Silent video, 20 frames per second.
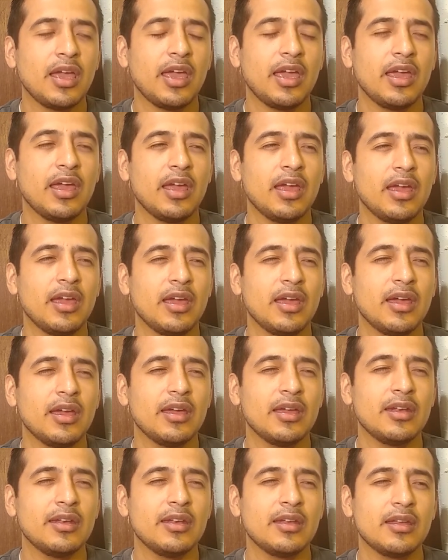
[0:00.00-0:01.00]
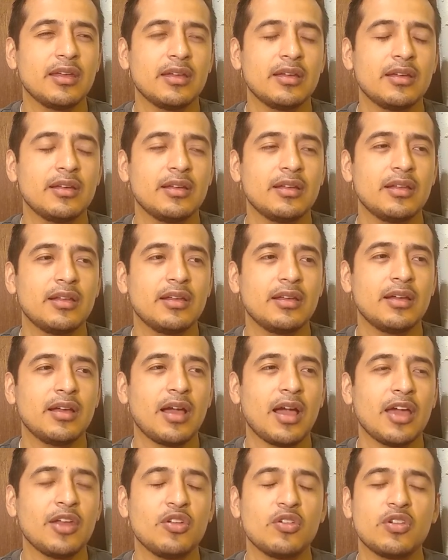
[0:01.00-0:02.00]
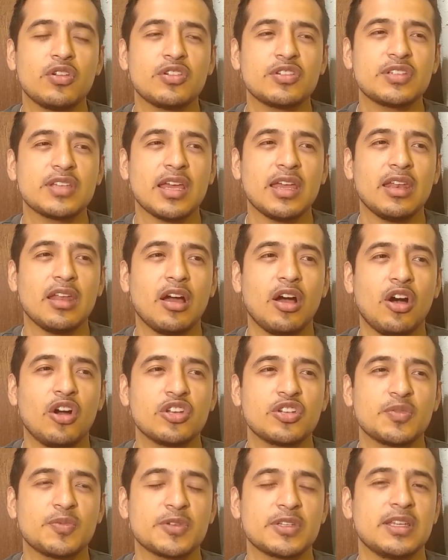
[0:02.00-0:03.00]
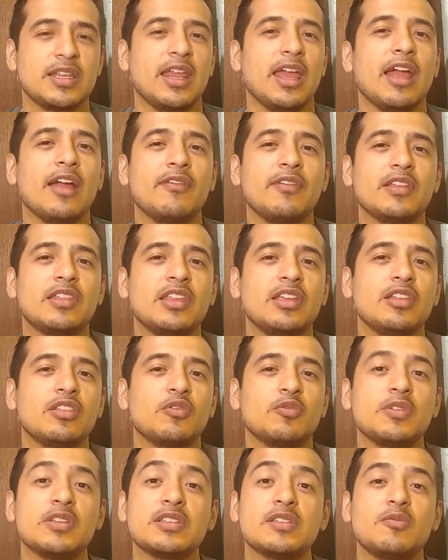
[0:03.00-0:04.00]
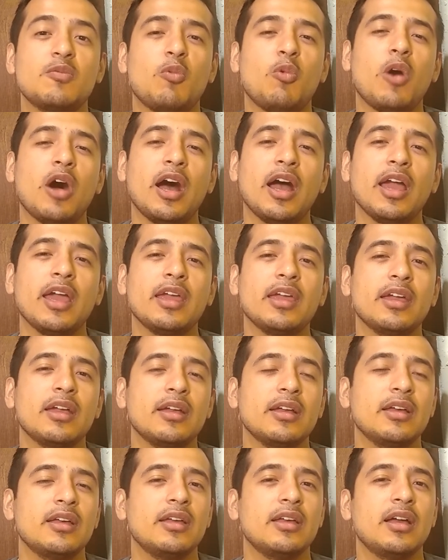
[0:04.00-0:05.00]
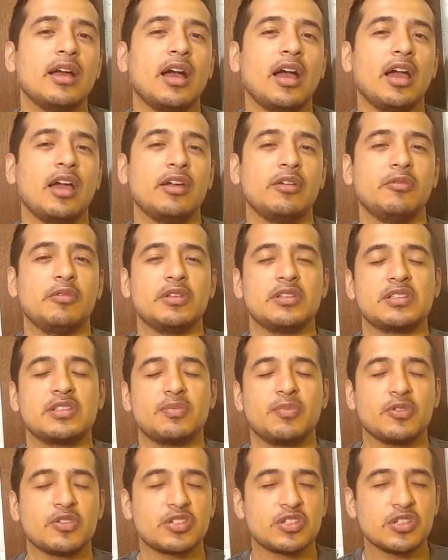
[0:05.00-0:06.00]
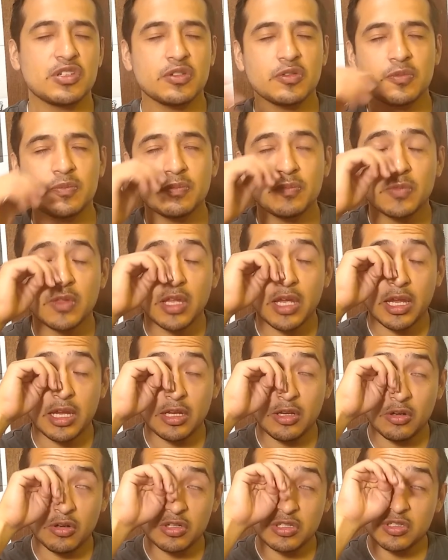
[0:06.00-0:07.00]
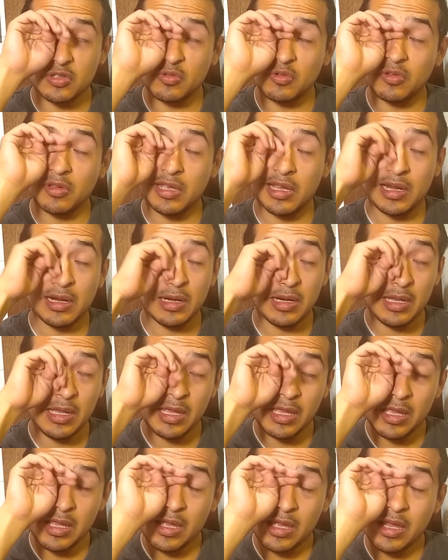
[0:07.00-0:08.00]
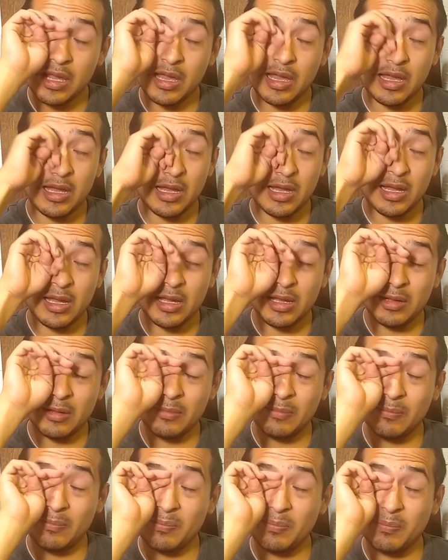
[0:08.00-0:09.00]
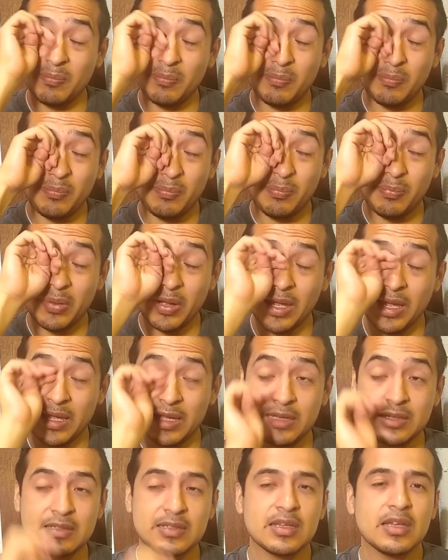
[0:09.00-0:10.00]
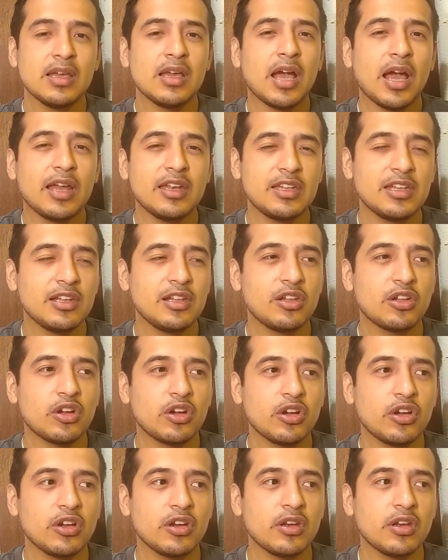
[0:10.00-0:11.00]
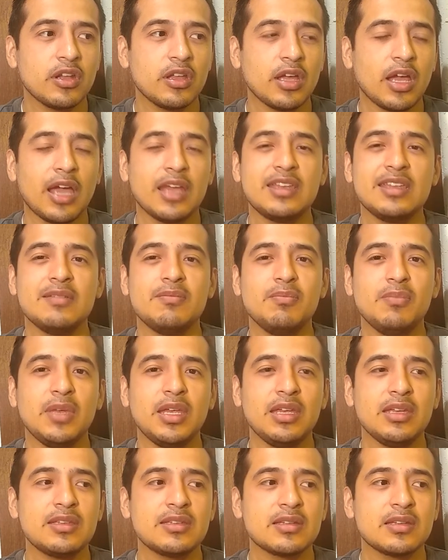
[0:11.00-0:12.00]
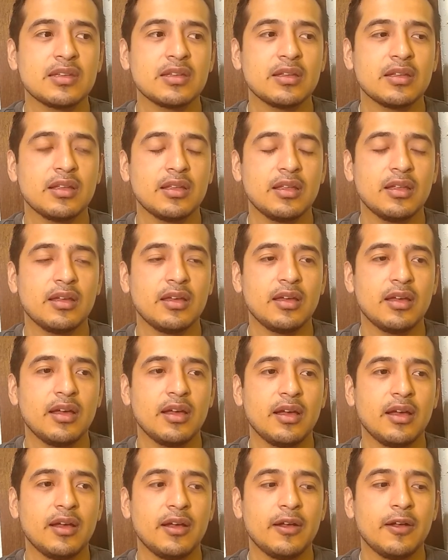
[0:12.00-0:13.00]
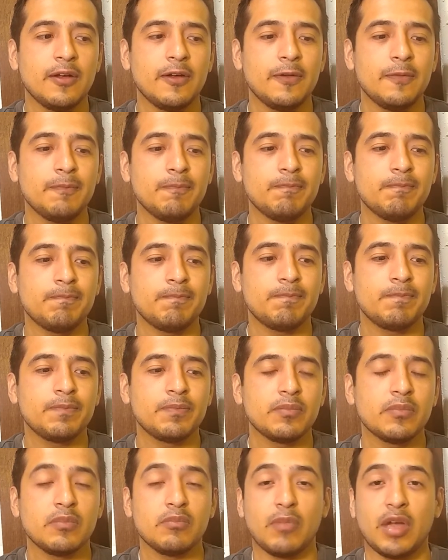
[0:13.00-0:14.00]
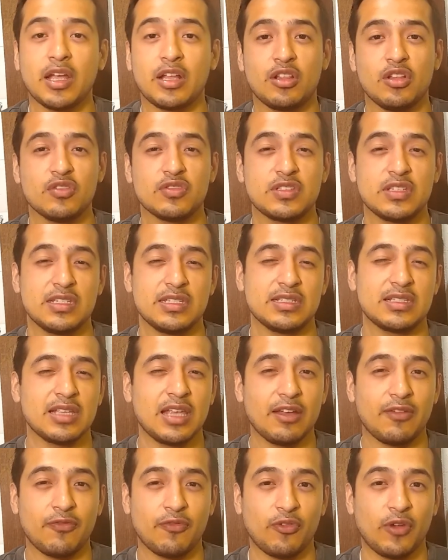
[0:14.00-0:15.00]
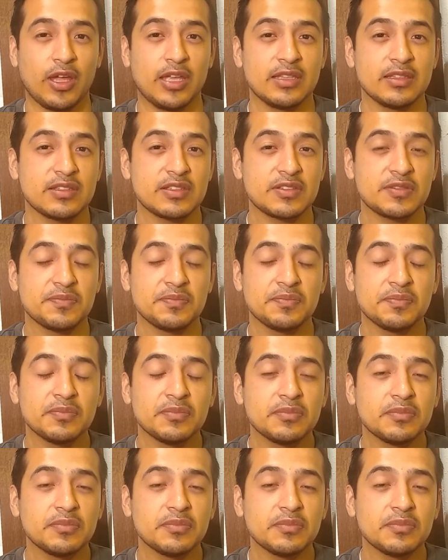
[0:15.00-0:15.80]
and I don't understand 100% everything, the reason why I was supposed to go to school there, but I did learn, I did meet my closest like friends.